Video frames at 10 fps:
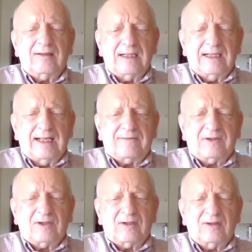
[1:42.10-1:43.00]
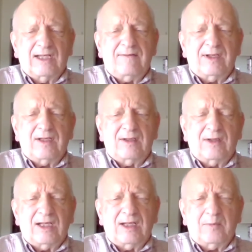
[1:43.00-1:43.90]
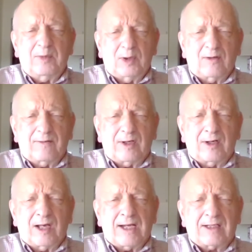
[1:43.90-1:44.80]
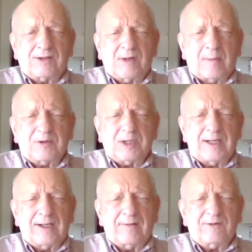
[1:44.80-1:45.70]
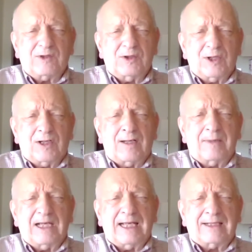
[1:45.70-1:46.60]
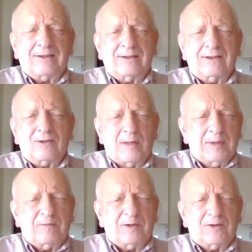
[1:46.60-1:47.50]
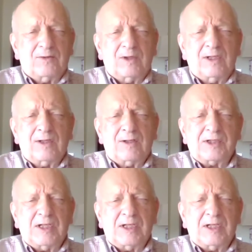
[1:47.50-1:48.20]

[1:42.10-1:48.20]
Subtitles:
after leaving the Bureau of Aeronautics representative's job at Grumman for 2 years,